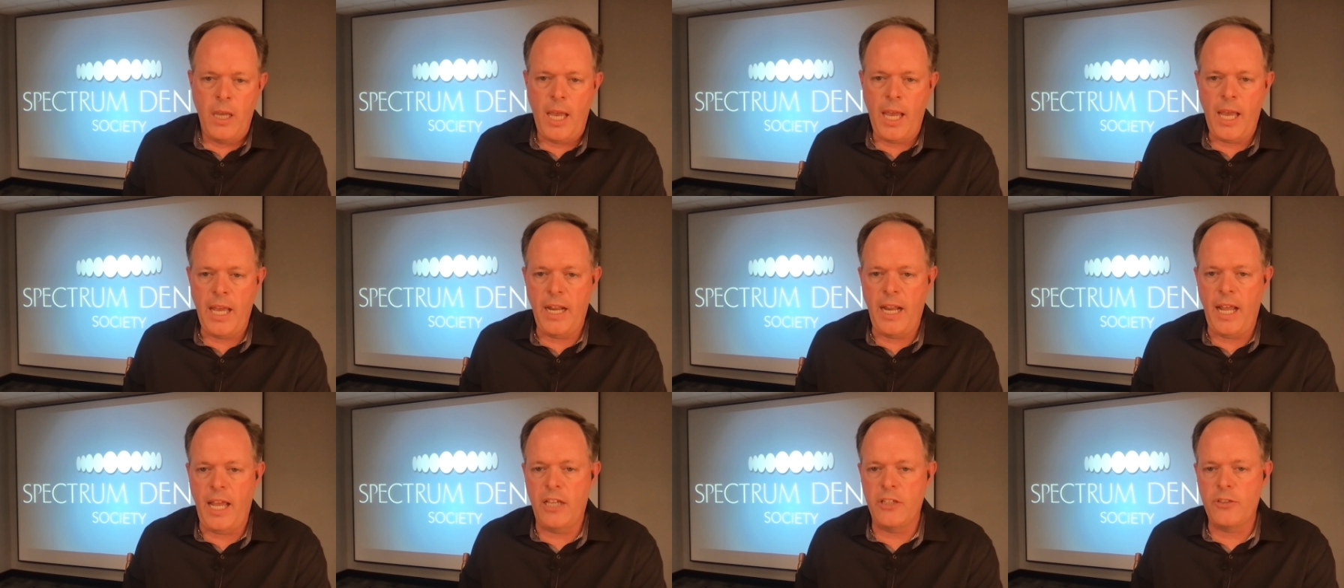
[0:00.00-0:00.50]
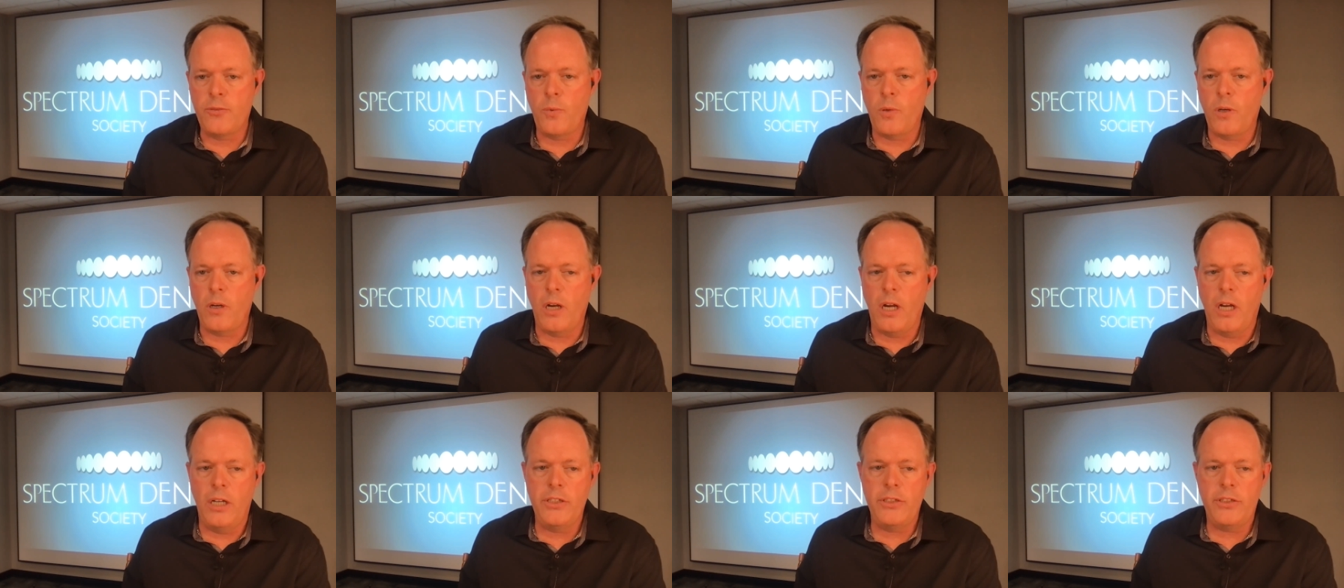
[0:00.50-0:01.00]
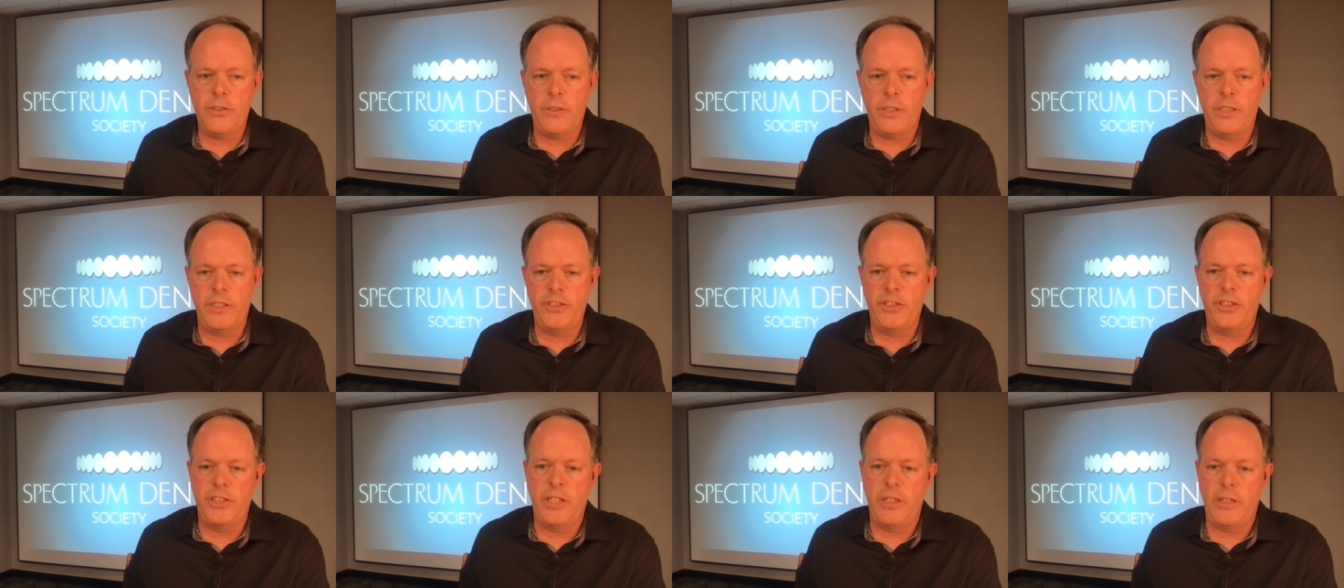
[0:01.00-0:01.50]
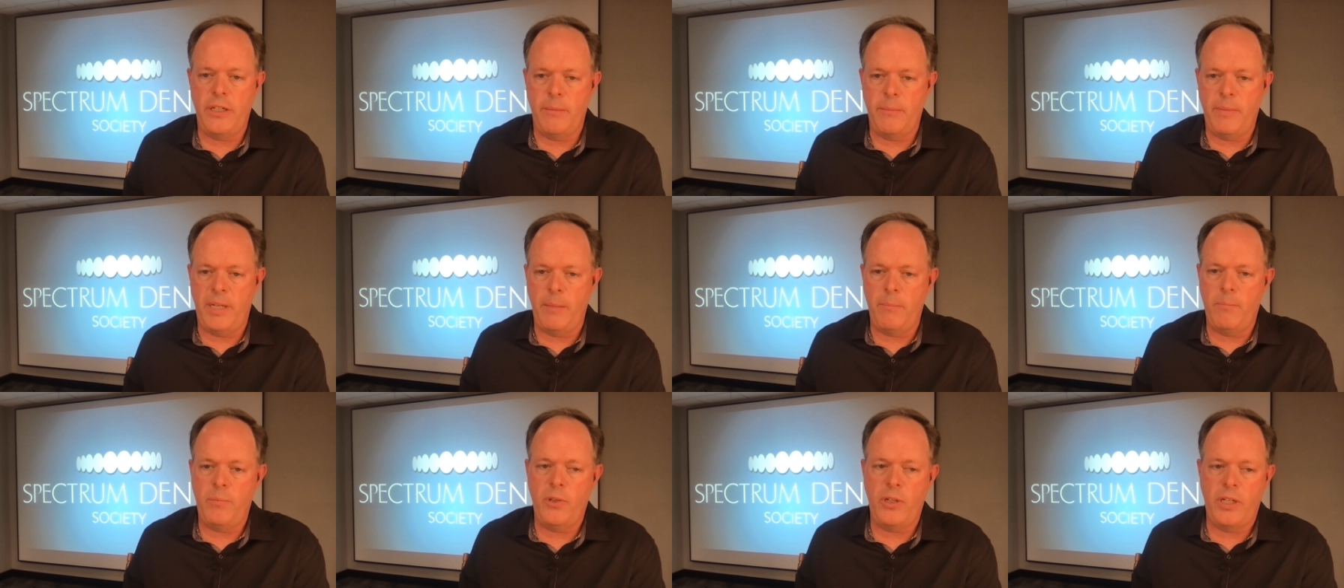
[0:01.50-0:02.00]
And as we're under engineering,
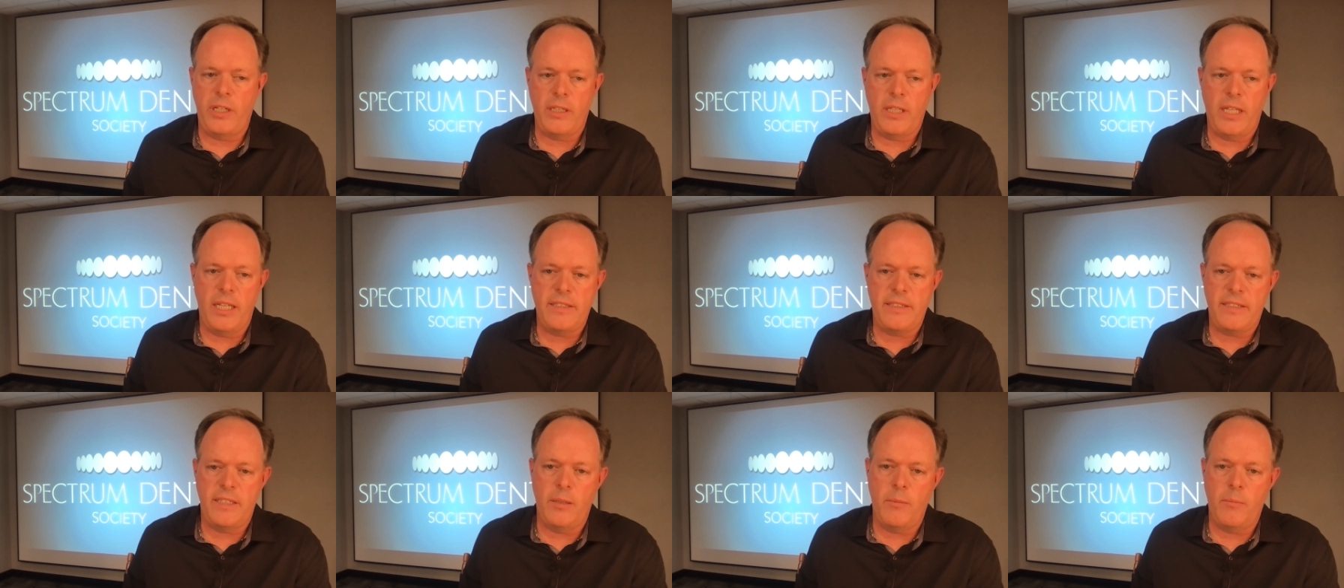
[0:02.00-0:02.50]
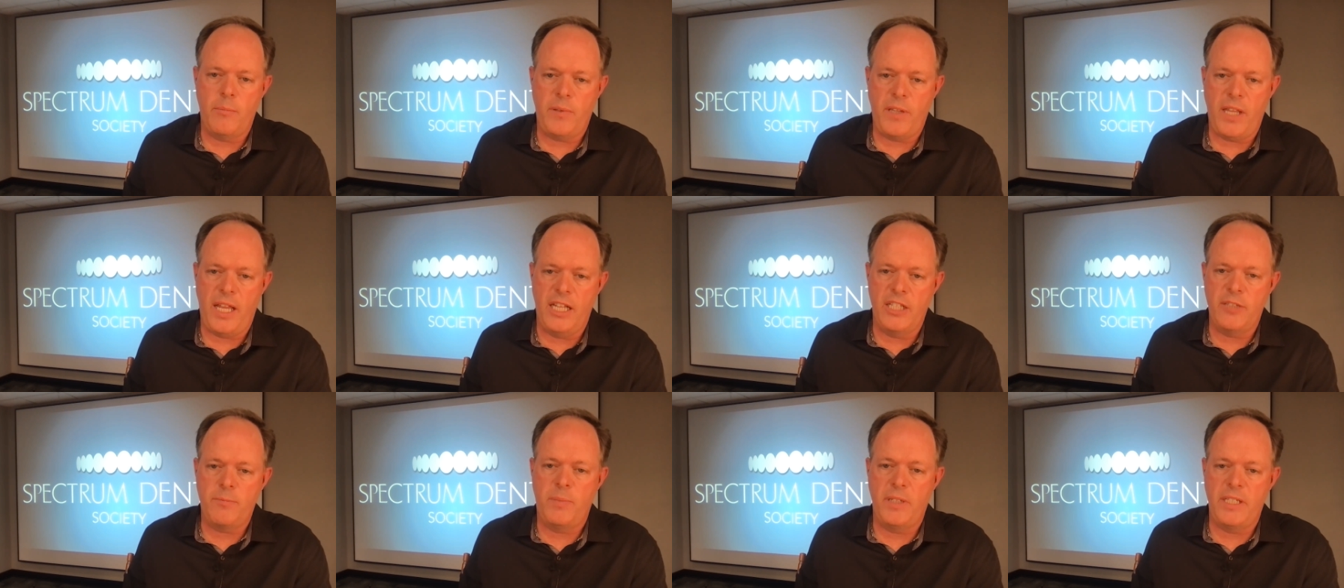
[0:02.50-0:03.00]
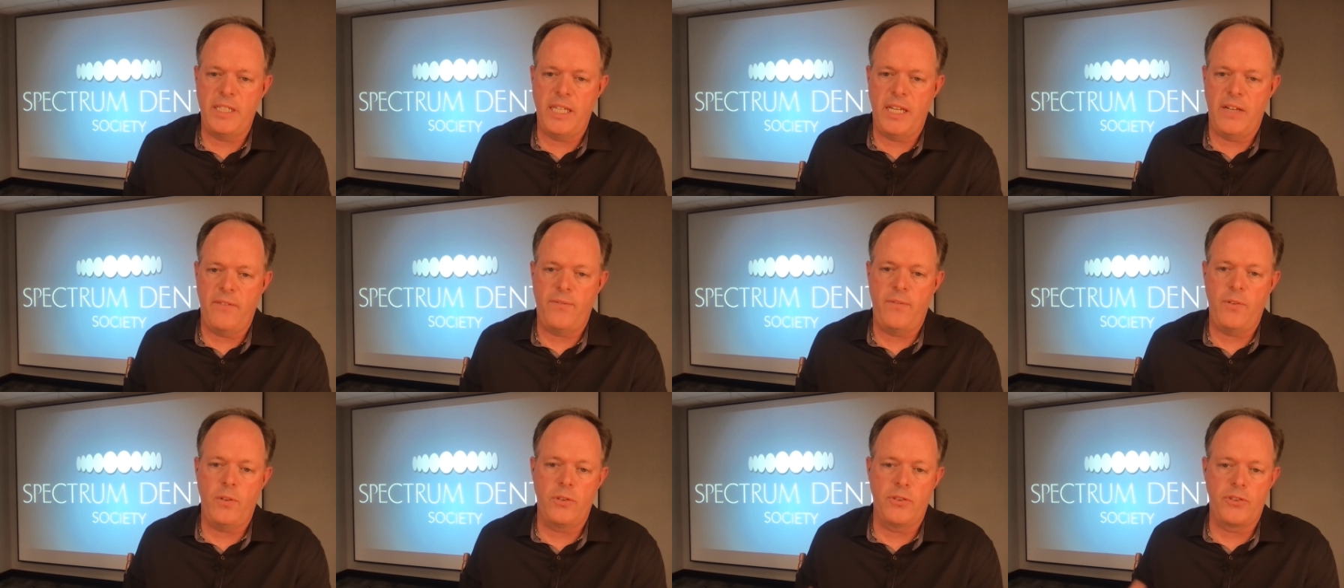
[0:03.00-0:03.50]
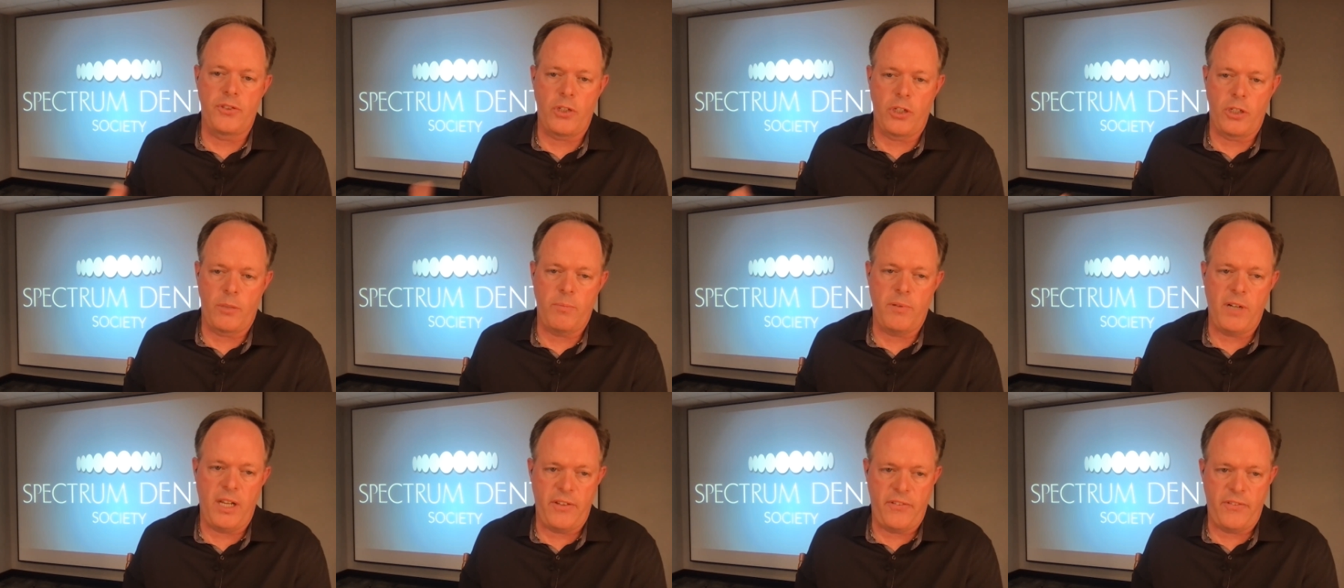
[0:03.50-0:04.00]
meaning putting less implants, but yet full
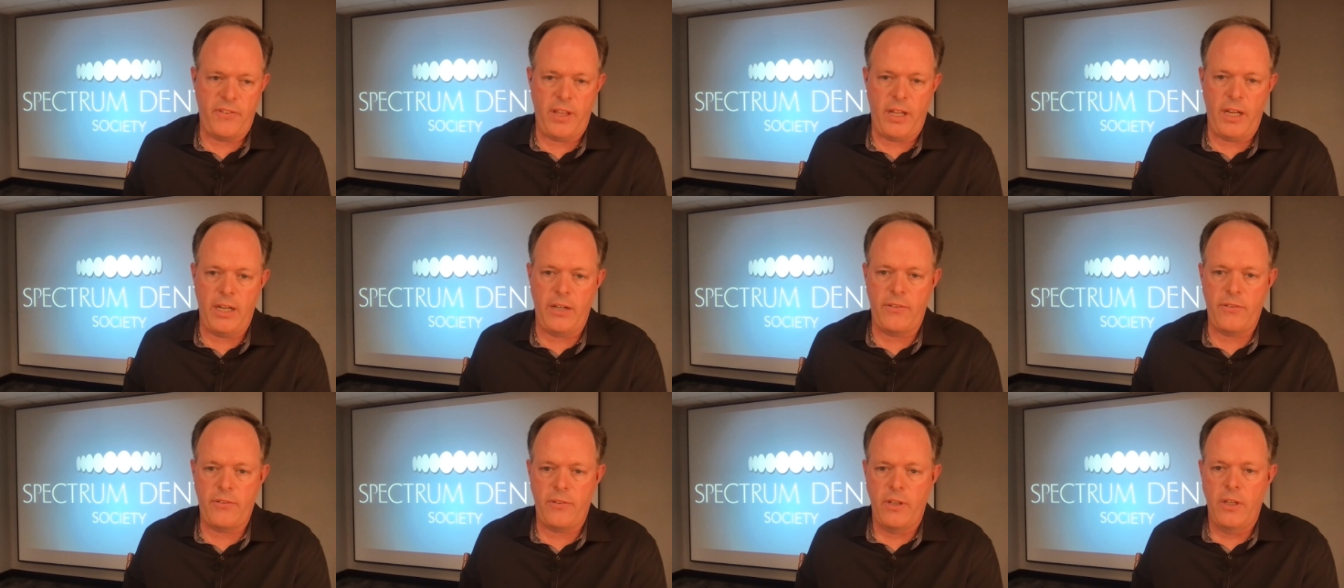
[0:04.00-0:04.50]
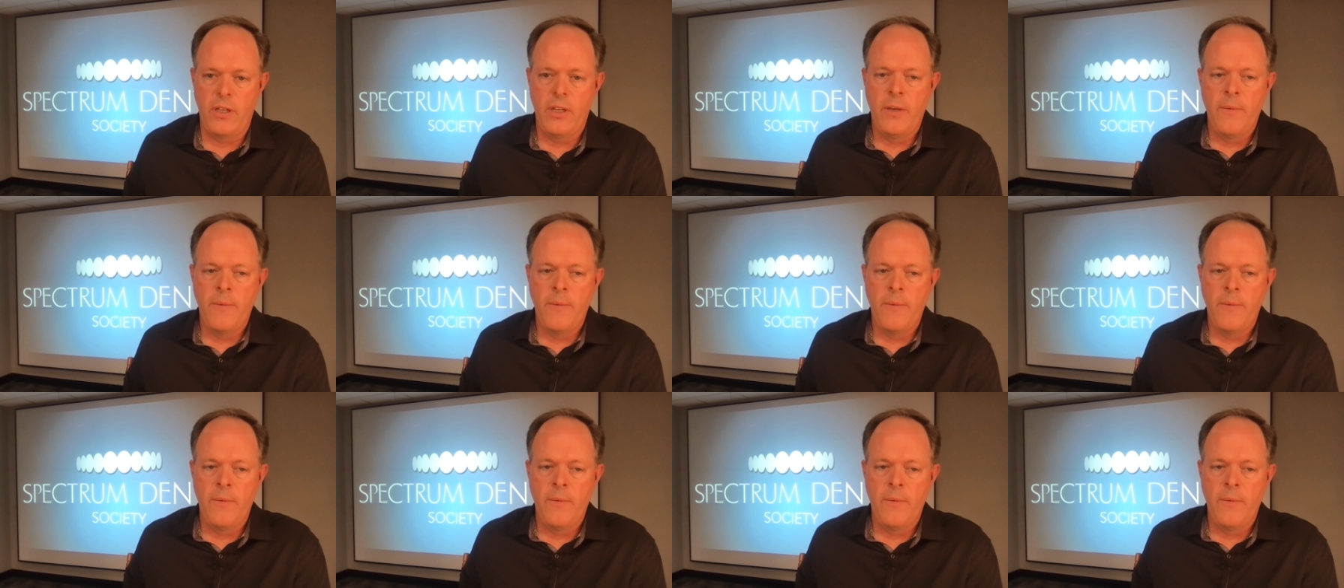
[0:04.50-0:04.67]
Zerk prosthetics,